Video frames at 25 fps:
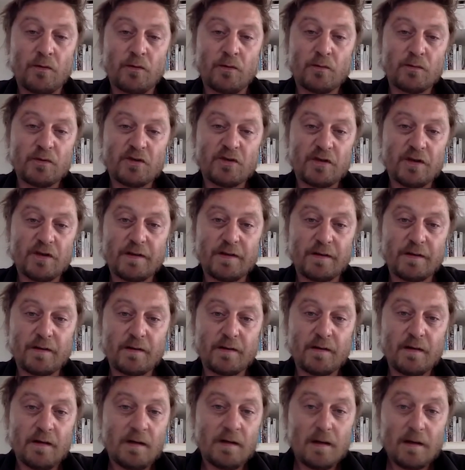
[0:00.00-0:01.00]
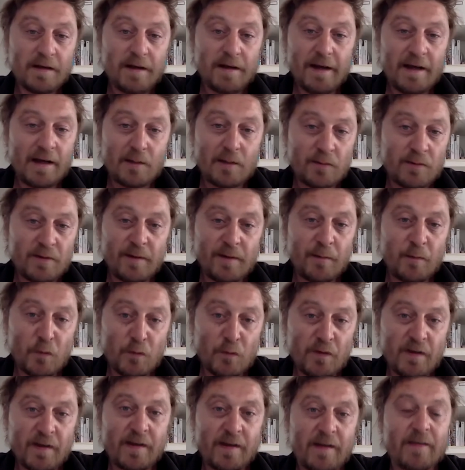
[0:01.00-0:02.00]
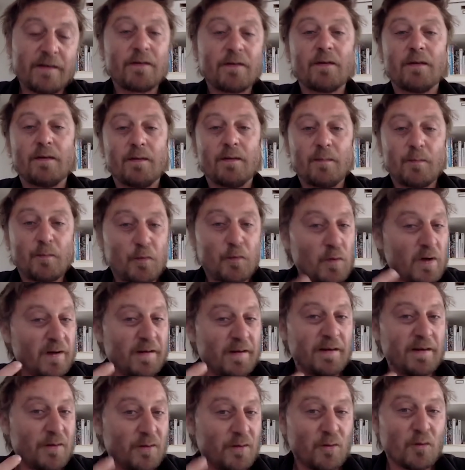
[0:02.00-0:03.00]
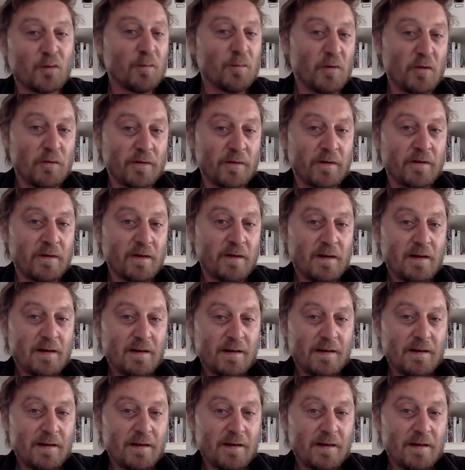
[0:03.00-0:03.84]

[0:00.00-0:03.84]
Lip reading: which is electronic music is pretty urban in